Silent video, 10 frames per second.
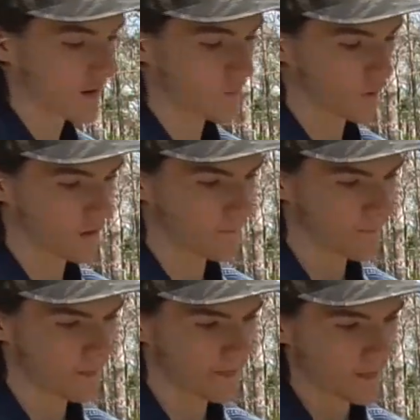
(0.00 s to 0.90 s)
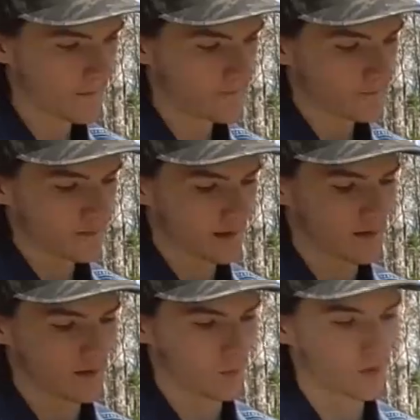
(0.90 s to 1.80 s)
number.
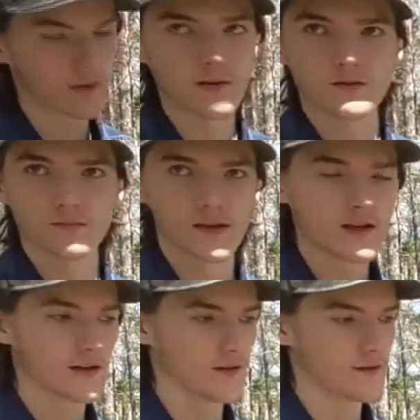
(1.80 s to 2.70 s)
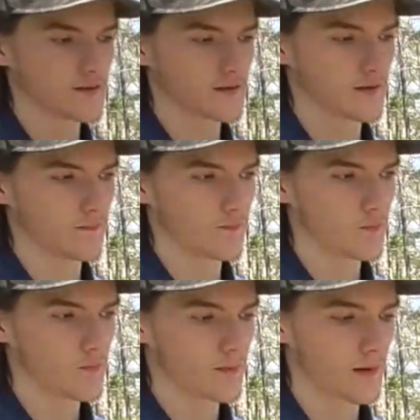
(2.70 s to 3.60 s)
And what those mean is it
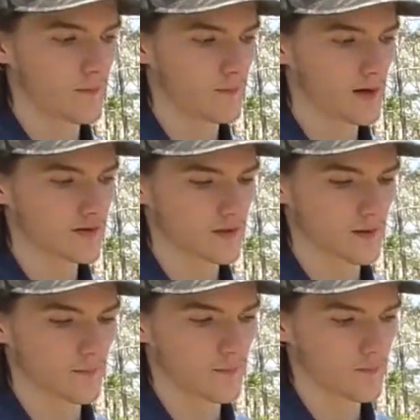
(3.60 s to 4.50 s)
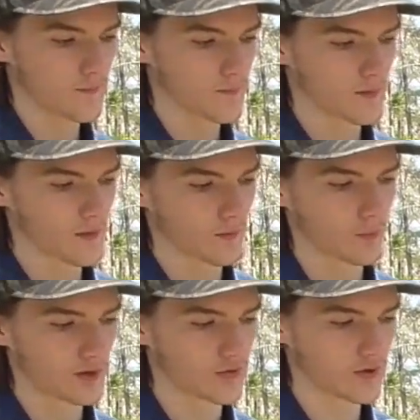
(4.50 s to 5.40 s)
basically
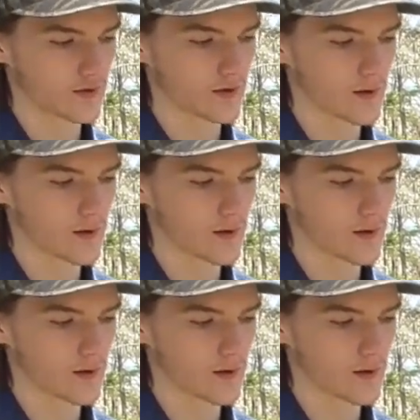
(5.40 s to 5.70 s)
was the